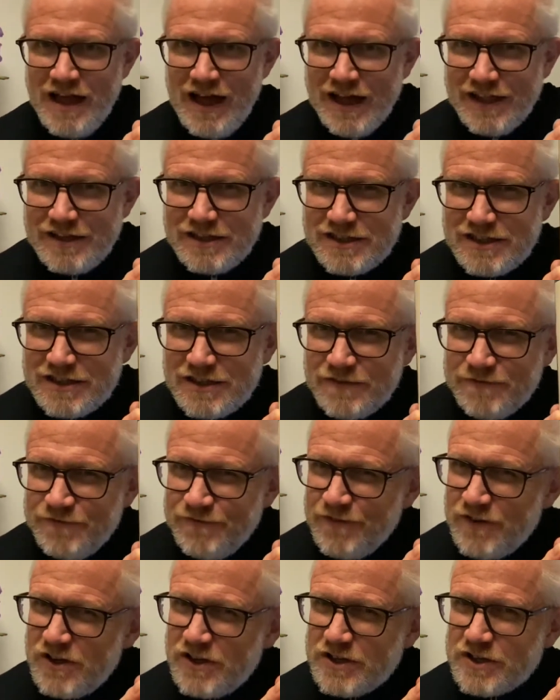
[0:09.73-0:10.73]
And this is the
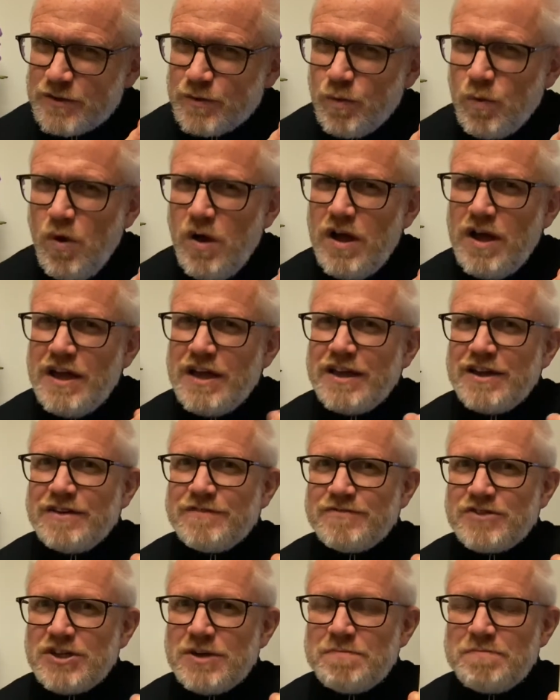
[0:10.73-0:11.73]
first wine
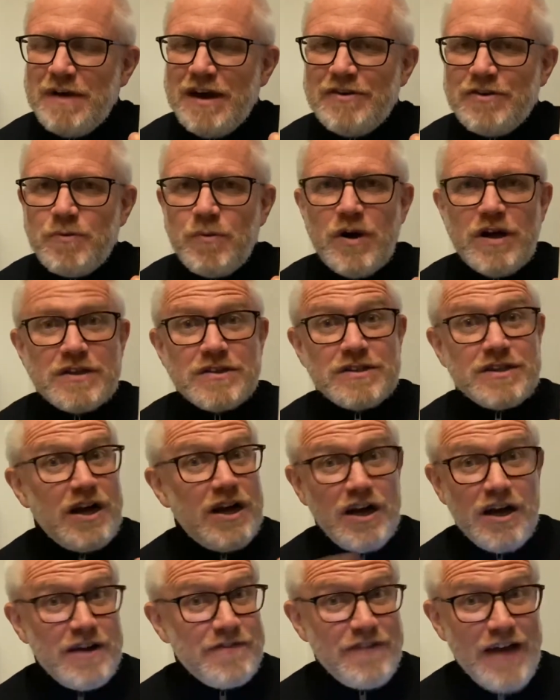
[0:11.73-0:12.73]
of Jim Barry wines that
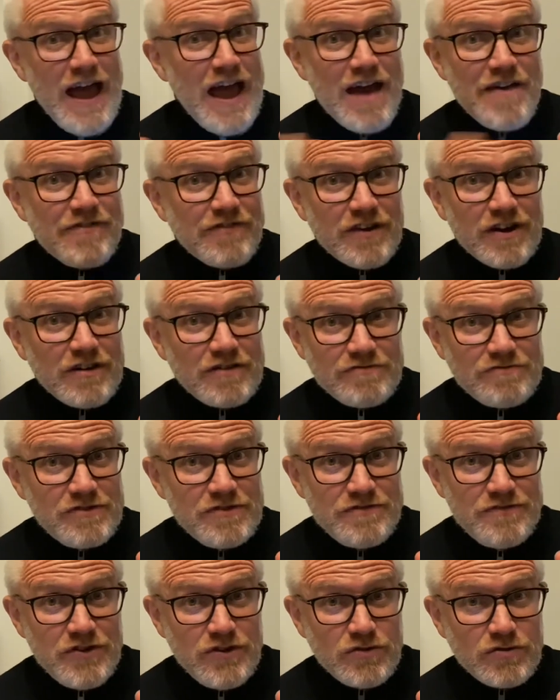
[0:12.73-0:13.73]
I've ever
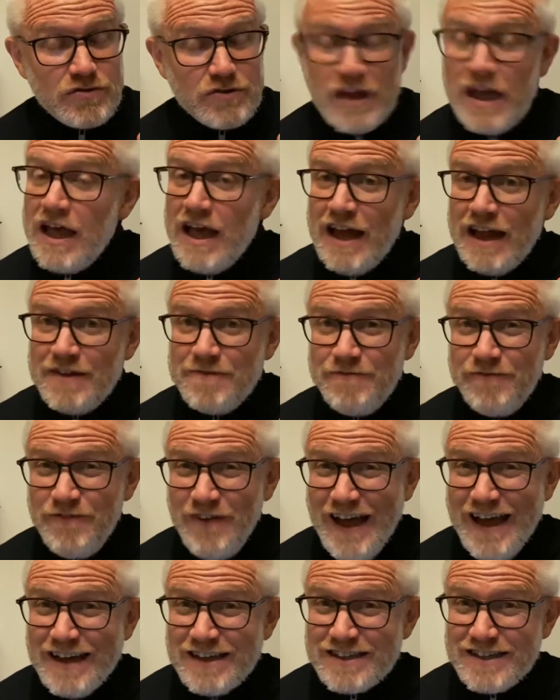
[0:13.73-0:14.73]
reviewed. And in
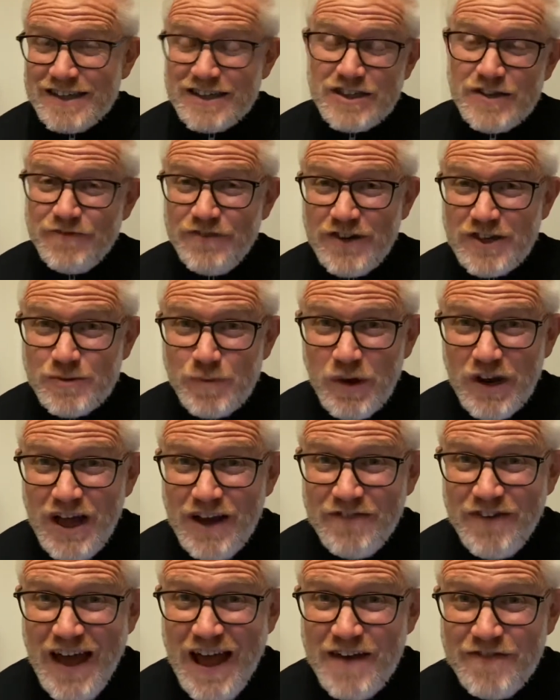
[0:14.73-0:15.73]
fact, it's the first one
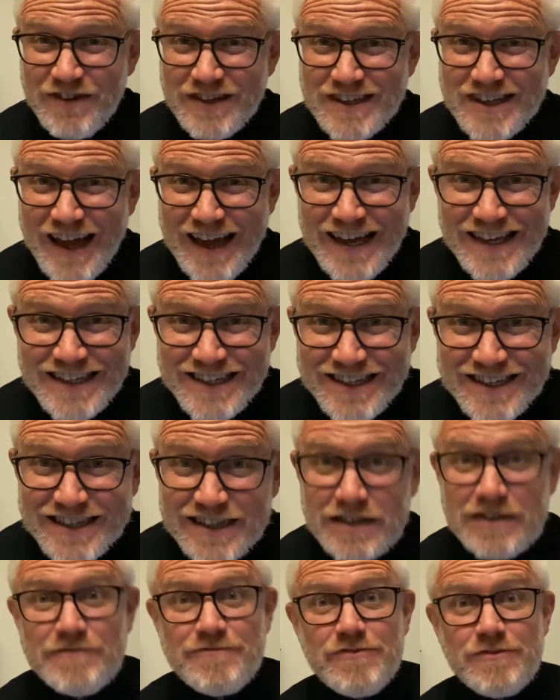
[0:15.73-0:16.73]
I've ever
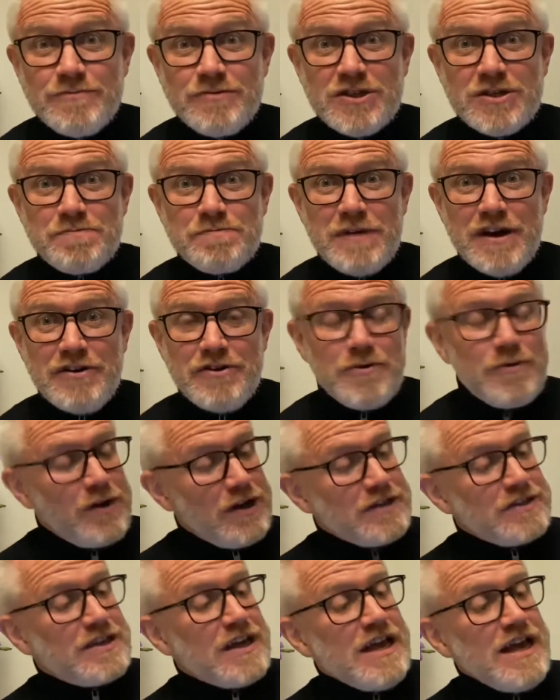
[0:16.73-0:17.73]
tasted from Jim Barry
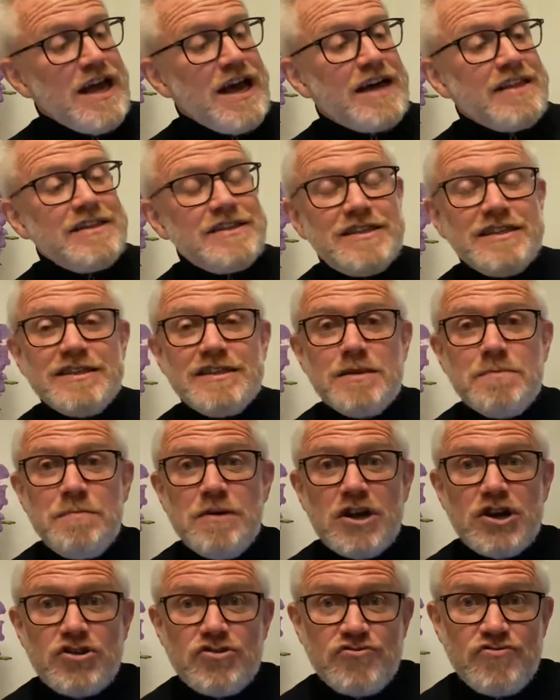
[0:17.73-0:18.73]
wines. And this is the
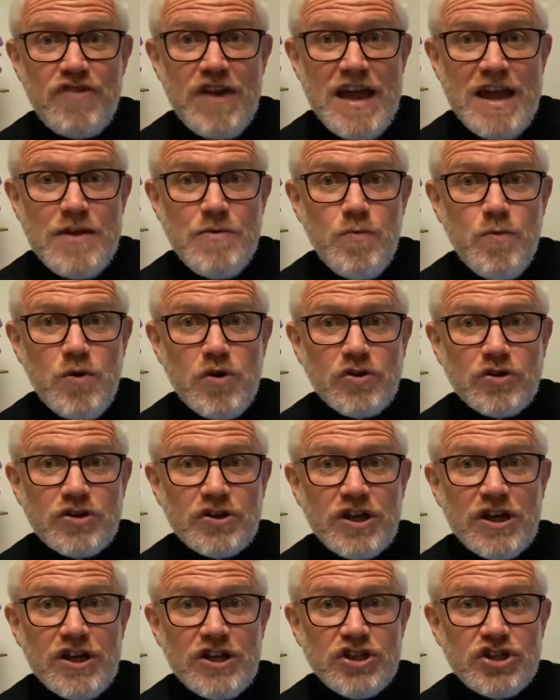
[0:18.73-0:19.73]
McRae Wood
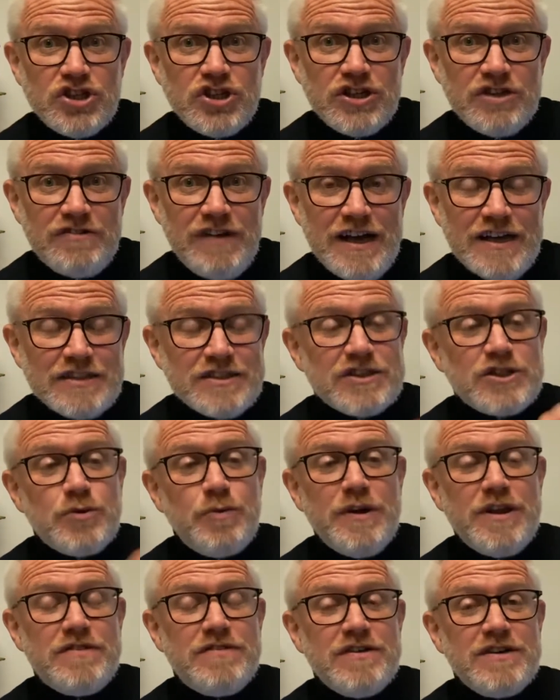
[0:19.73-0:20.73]
Shiraz,
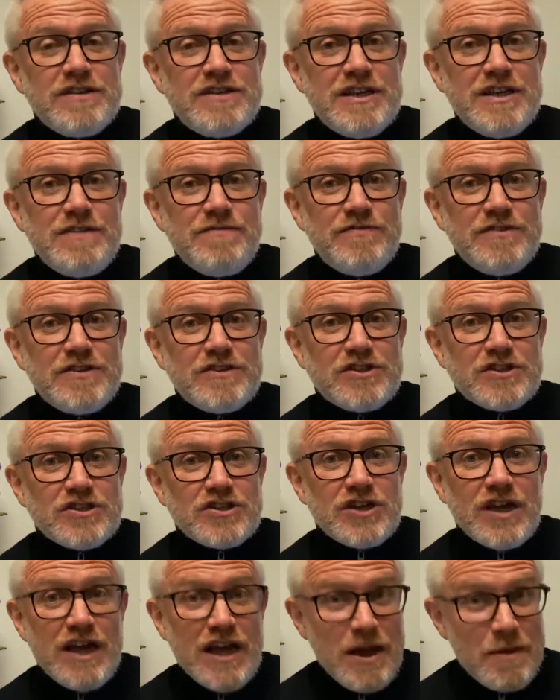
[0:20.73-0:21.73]
2013
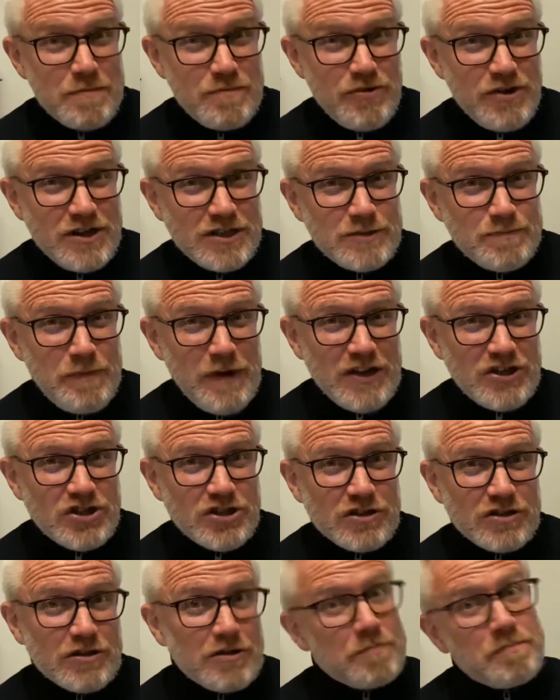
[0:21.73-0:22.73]
vintage. Pretty
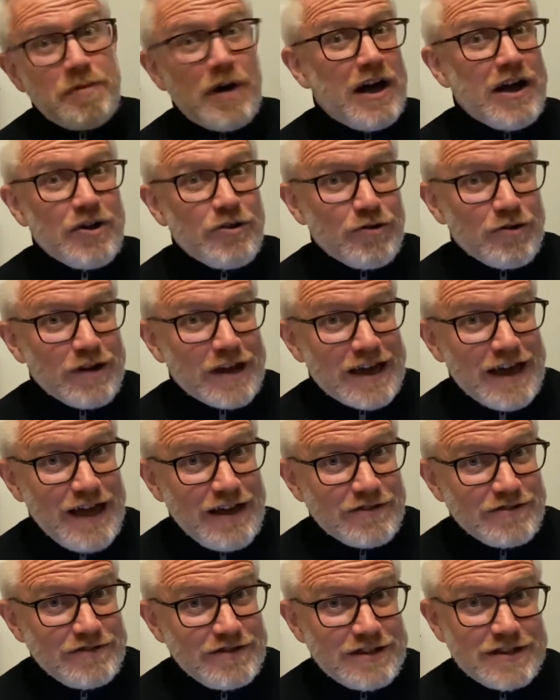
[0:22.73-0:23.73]
special by all
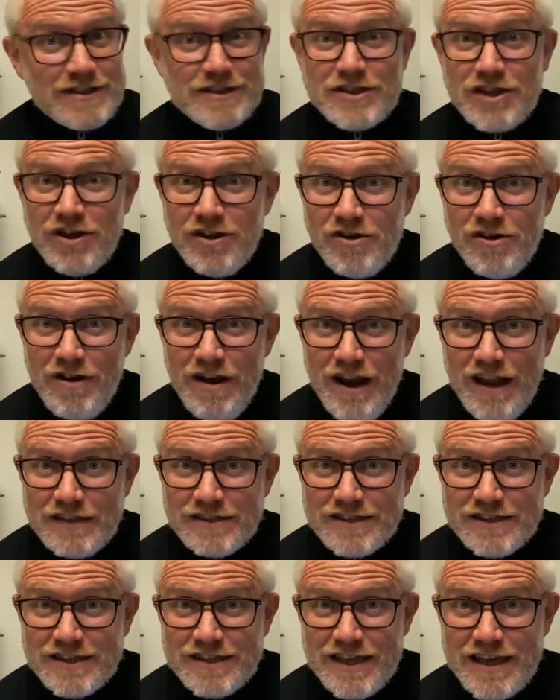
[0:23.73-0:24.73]
accounts. So let's
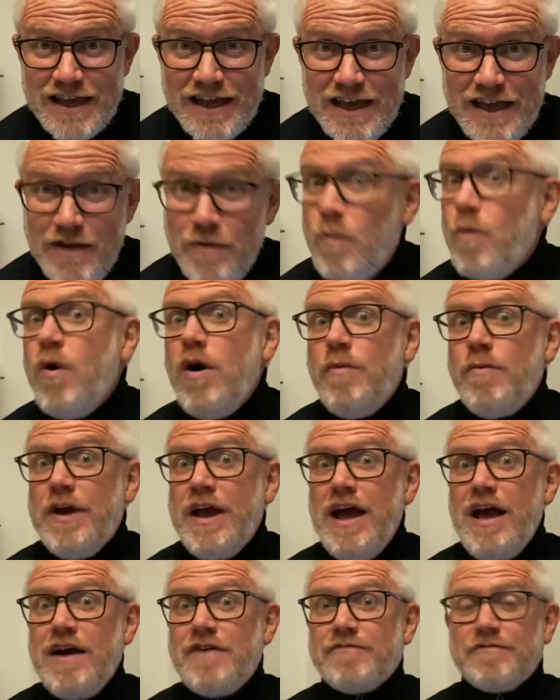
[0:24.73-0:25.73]
see what we
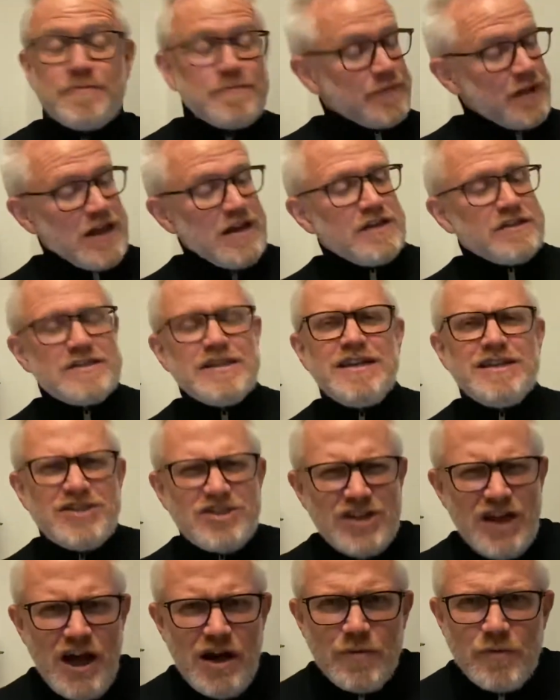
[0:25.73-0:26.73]
have. So let's
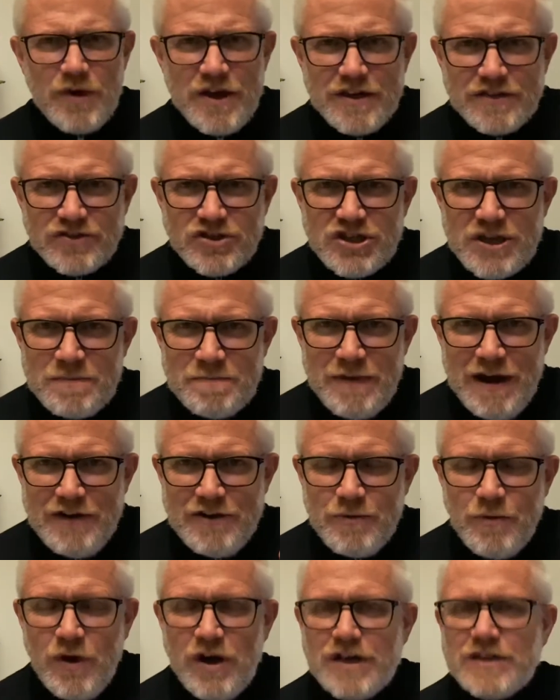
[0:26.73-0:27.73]
start with Jim Barry
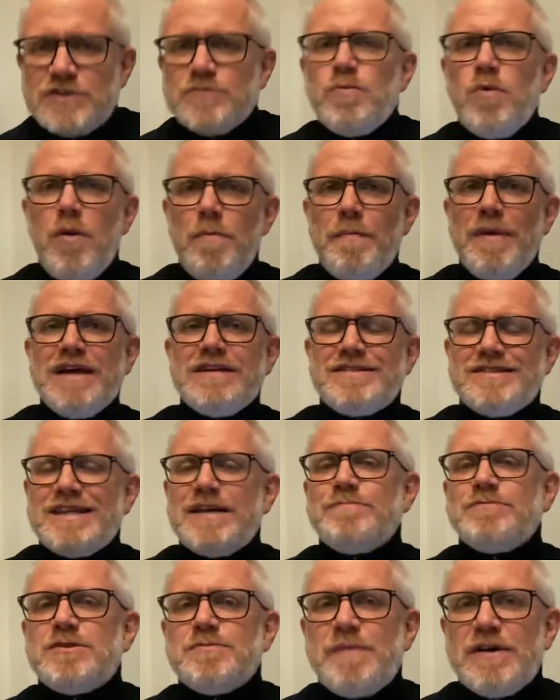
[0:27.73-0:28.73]
wines. What makes
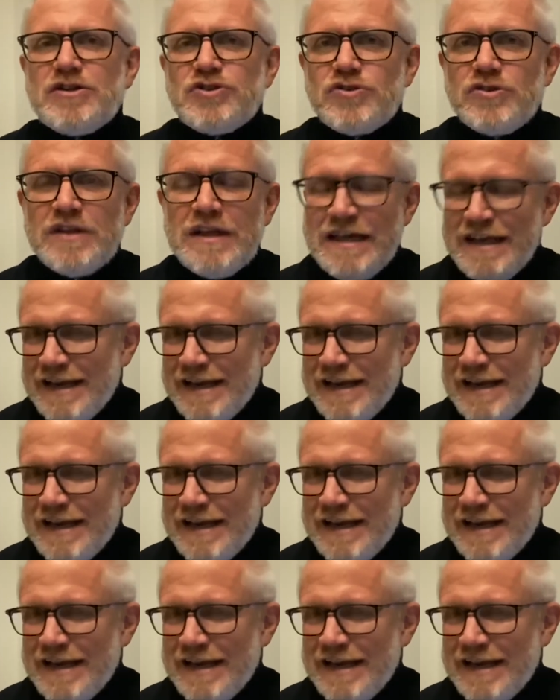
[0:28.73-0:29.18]
them special?